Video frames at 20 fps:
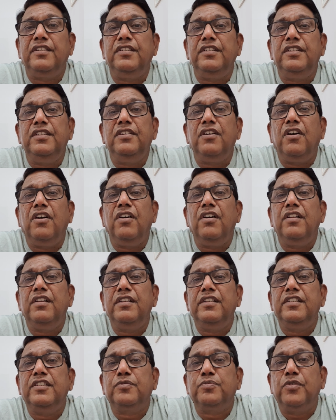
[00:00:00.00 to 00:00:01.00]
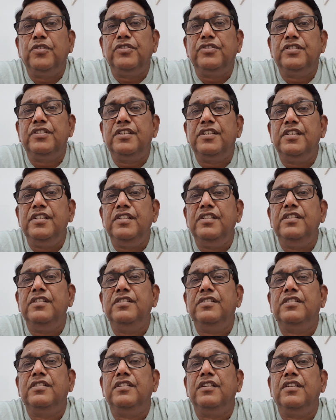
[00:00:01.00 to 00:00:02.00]
These all
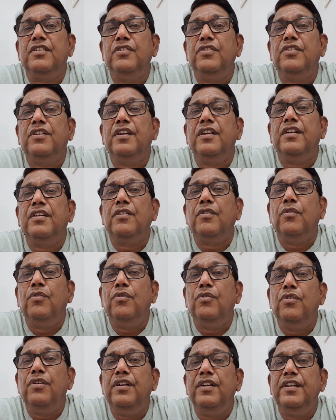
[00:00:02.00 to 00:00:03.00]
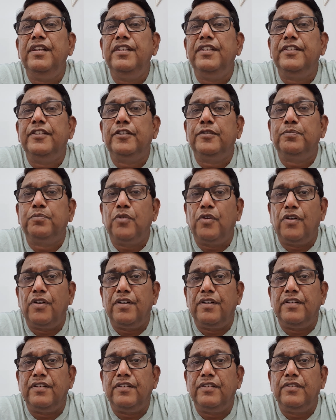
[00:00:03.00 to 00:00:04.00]
responsibilities you can only
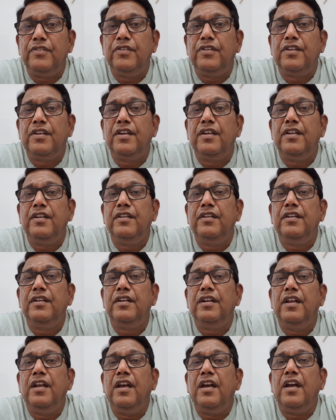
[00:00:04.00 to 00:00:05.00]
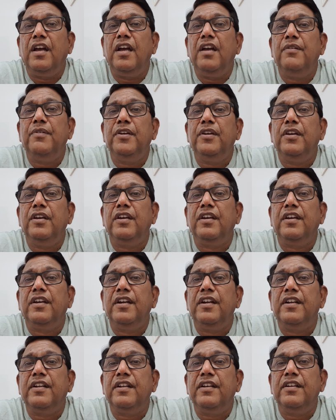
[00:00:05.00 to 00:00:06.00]
respond, you can have a
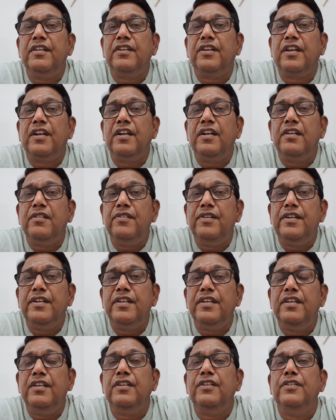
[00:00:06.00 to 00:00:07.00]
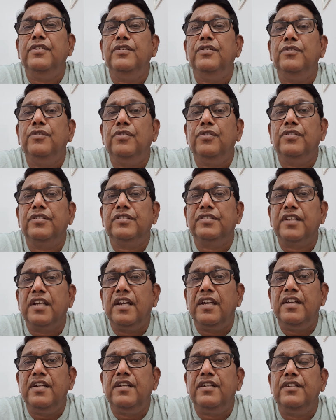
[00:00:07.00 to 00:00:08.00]
greater credibility in your
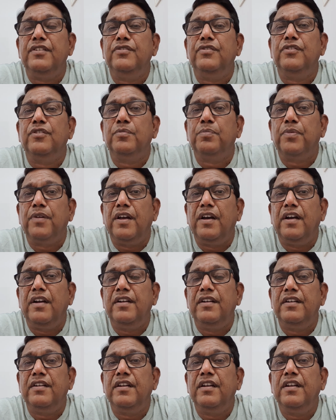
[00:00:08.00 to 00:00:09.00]
site, in your plant,